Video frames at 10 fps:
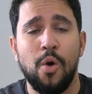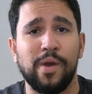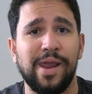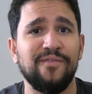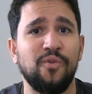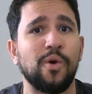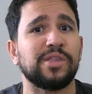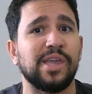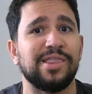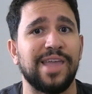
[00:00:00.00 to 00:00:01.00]
When I've
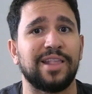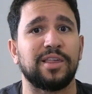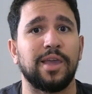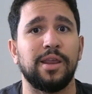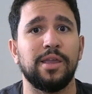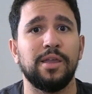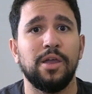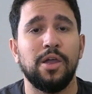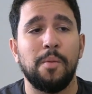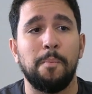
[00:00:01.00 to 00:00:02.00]
worked in that setting,
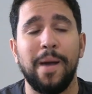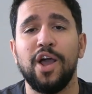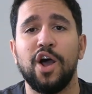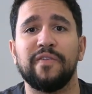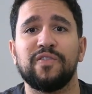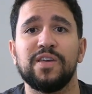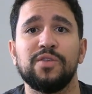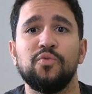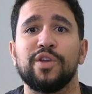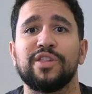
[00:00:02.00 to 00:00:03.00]
my
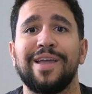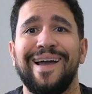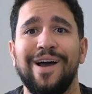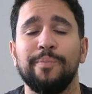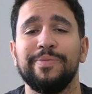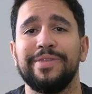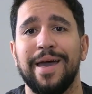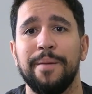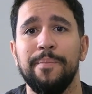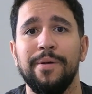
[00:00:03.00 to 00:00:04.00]
off-season was to help
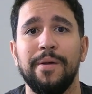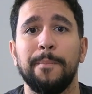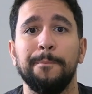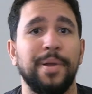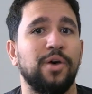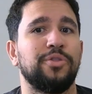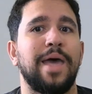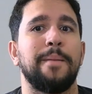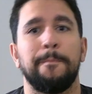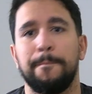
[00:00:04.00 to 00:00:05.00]
them build
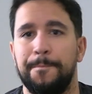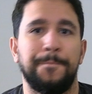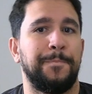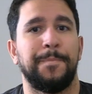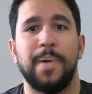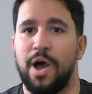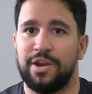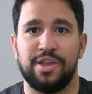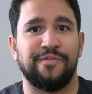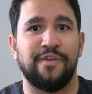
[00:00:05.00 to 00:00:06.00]
that
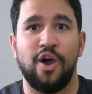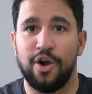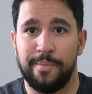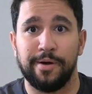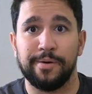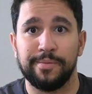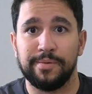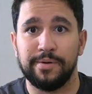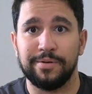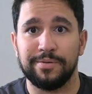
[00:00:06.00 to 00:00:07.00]
body of armor.
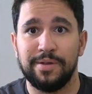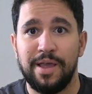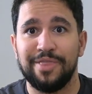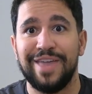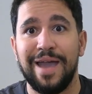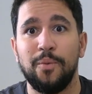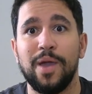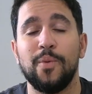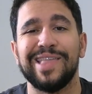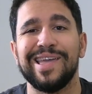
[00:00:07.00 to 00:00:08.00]
That
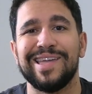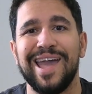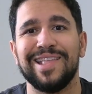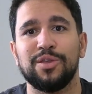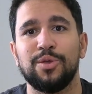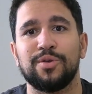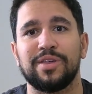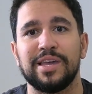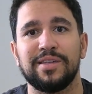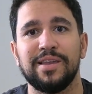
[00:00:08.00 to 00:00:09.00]
way, when they get into their
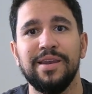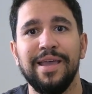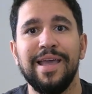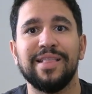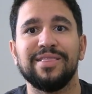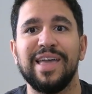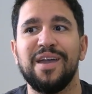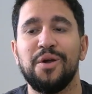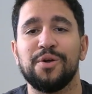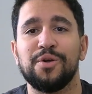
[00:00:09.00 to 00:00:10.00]
season,
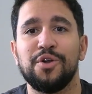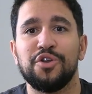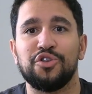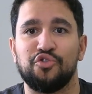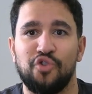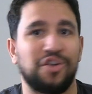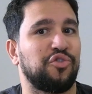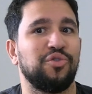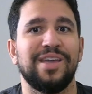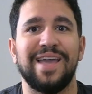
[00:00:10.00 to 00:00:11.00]
they are
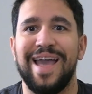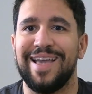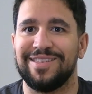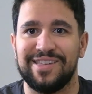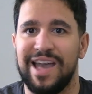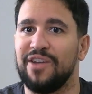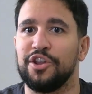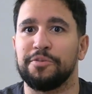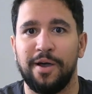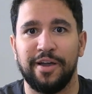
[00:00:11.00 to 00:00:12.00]
structurally as sound
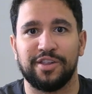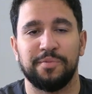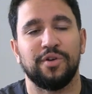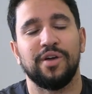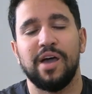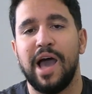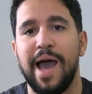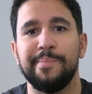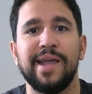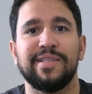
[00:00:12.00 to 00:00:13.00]
as possible.
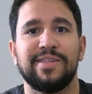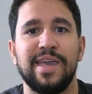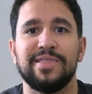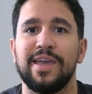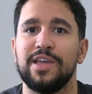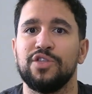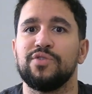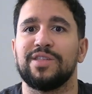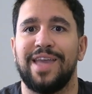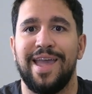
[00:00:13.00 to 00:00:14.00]
I'm not saying that
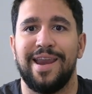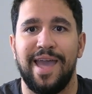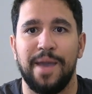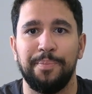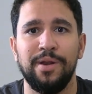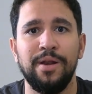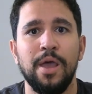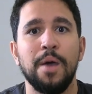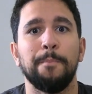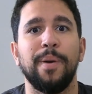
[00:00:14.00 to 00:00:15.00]
injuries can't happen,
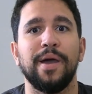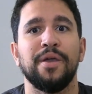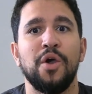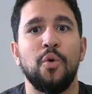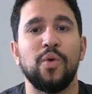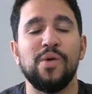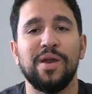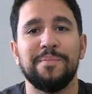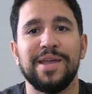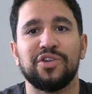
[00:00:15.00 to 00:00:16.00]
but we
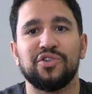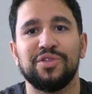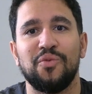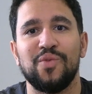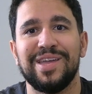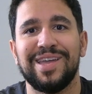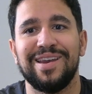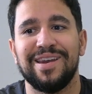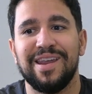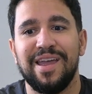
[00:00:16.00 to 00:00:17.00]
want to make sure that we
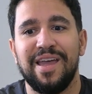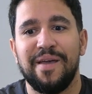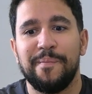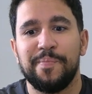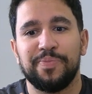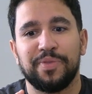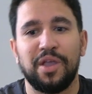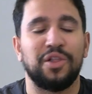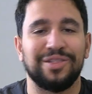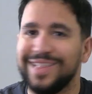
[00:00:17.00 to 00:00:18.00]
can
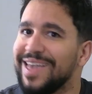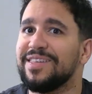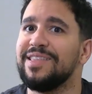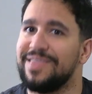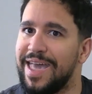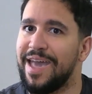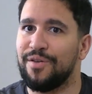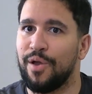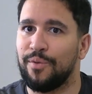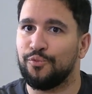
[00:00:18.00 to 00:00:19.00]
lessen
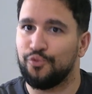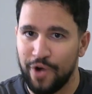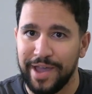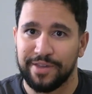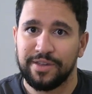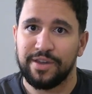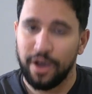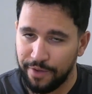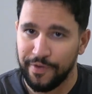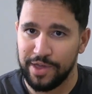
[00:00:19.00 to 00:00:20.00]
that risk
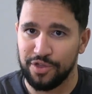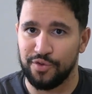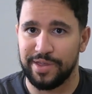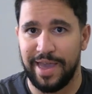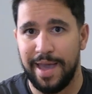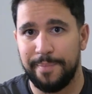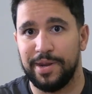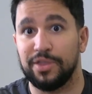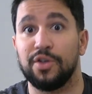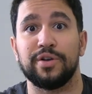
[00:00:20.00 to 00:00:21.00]
of injuries
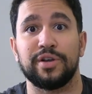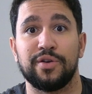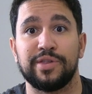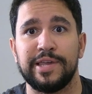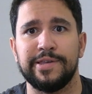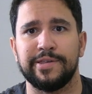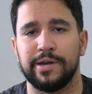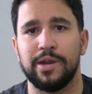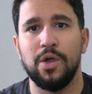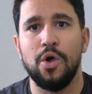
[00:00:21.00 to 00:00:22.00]
happening during their
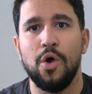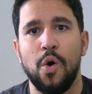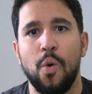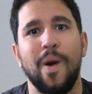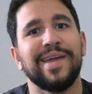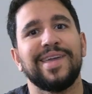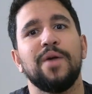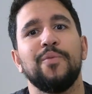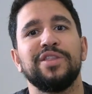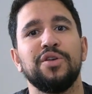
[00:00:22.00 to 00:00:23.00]
season. Why
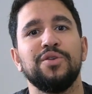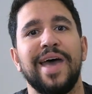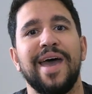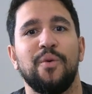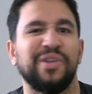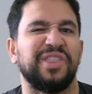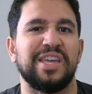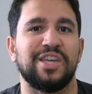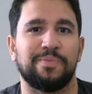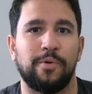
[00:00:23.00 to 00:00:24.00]
can't we do that with
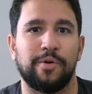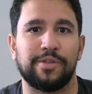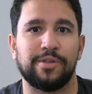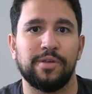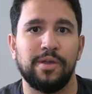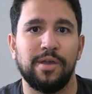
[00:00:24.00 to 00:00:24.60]
esports?